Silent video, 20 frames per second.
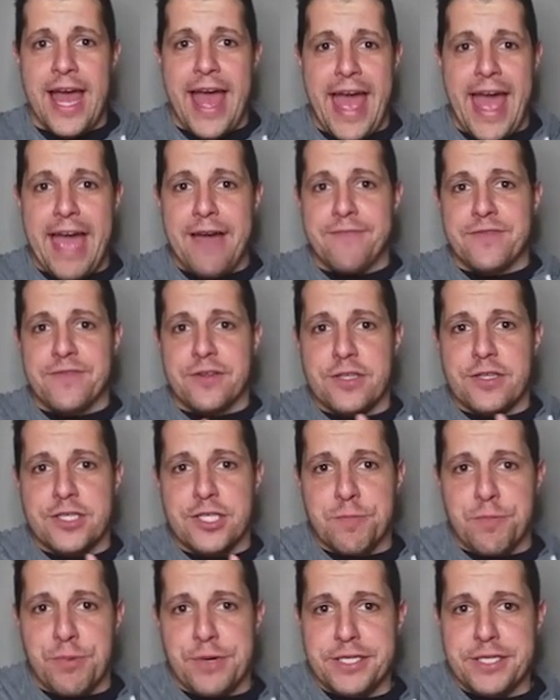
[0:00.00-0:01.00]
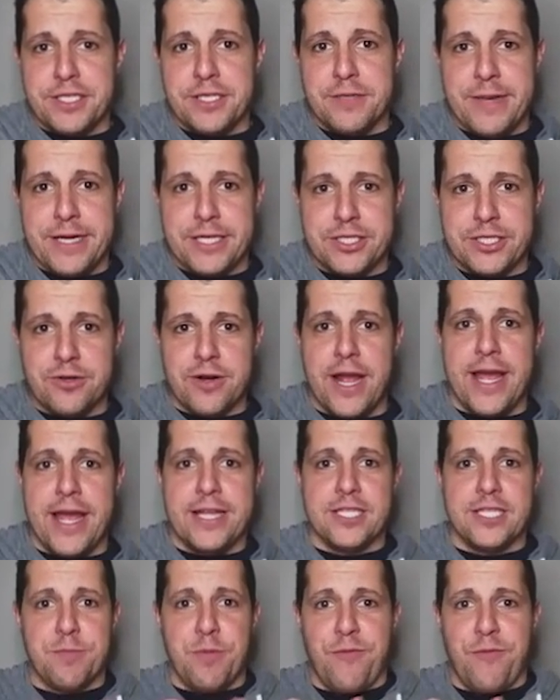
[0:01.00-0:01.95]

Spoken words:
after the spring semester ends,